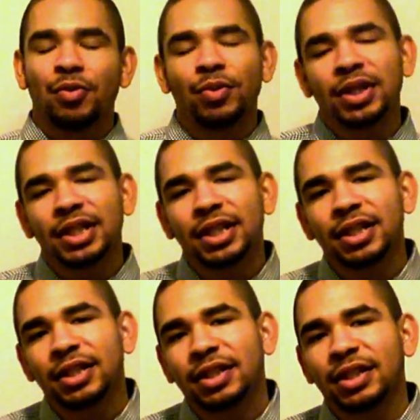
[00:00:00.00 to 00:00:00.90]

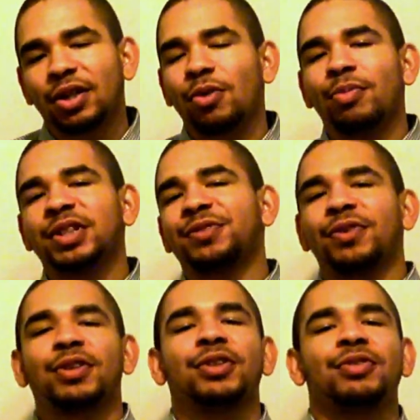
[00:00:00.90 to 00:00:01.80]
We can go much
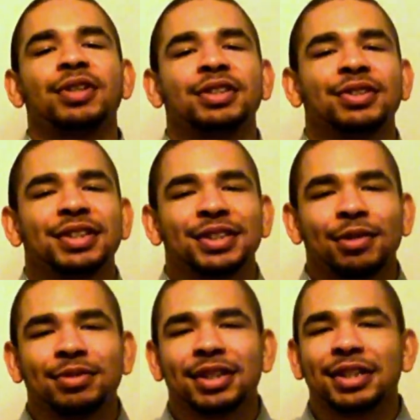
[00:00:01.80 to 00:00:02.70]
further onto this
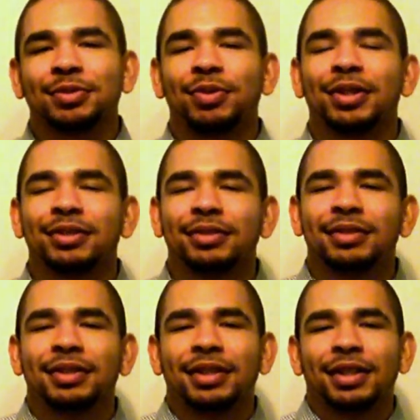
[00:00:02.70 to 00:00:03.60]
subject as well.
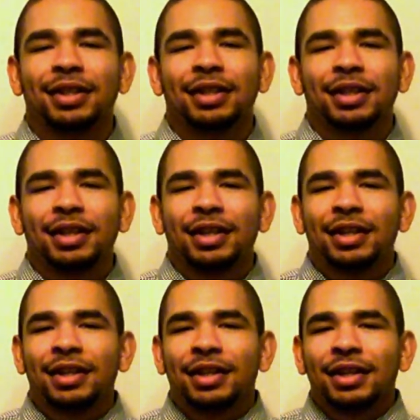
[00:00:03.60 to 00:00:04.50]

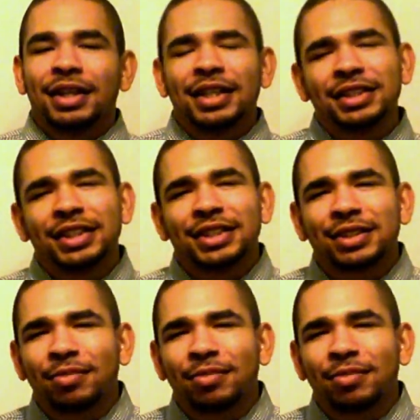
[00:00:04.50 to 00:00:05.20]
It's just